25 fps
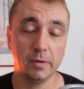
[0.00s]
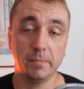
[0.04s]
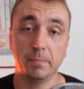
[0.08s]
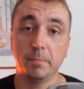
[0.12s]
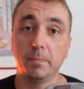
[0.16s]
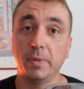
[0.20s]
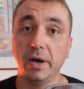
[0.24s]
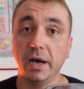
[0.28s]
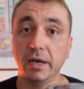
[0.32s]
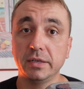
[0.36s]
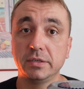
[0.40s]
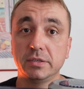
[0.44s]

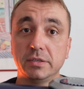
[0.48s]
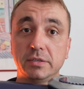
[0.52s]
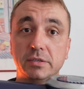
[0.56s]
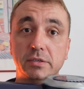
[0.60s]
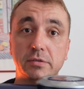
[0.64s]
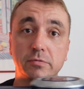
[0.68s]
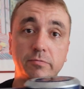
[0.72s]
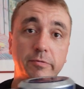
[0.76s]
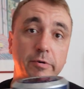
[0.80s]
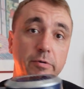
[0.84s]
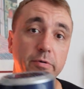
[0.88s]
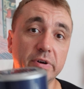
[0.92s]
but
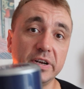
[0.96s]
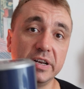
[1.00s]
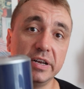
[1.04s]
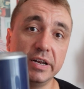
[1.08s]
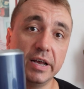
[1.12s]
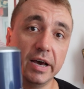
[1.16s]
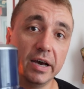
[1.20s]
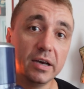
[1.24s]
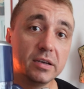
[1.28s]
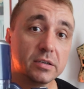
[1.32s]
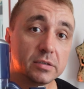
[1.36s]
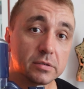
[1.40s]
it's very
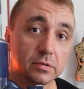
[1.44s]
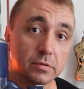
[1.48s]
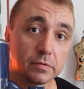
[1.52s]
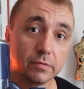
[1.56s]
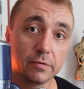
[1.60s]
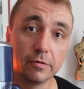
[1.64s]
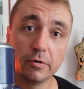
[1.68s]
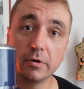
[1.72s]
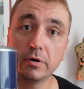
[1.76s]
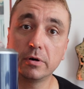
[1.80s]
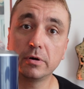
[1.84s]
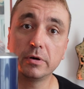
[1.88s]
nice
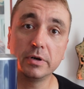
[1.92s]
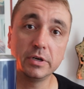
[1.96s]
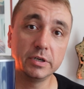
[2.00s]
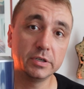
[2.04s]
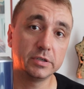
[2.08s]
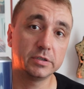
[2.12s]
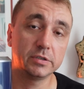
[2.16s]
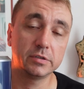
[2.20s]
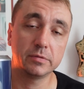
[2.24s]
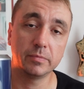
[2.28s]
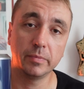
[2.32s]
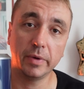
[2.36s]
for
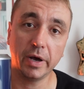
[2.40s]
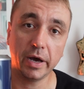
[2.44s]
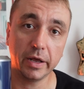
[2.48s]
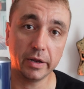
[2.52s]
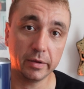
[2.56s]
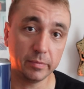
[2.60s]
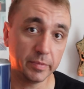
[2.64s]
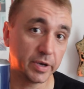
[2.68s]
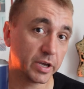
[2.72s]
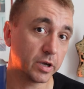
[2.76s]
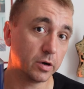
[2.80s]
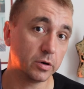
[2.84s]
its
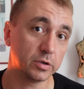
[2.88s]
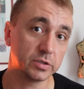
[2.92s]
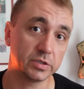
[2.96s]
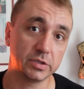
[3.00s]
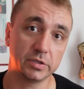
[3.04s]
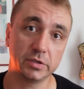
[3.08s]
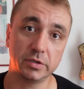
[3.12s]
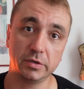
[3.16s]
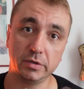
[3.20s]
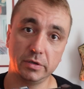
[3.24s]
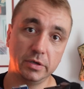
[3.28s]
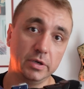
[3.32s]
money
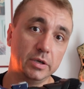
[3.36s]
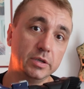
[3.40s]
because